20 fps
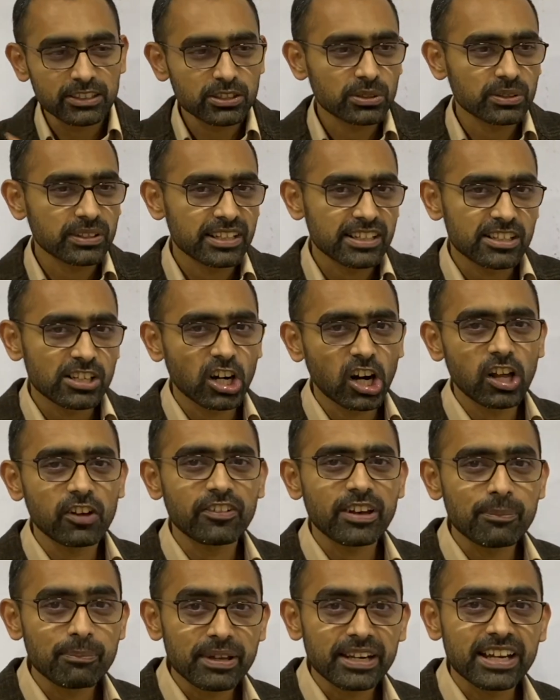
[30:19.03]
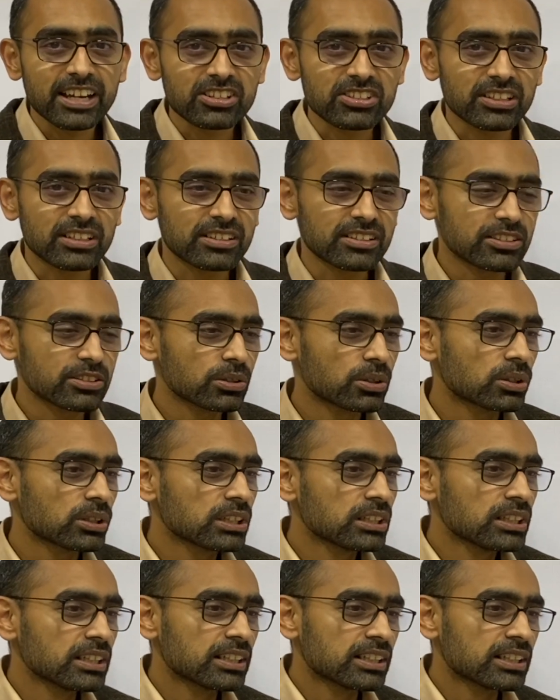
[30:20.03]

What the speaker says: So there is a lot of aberrations. So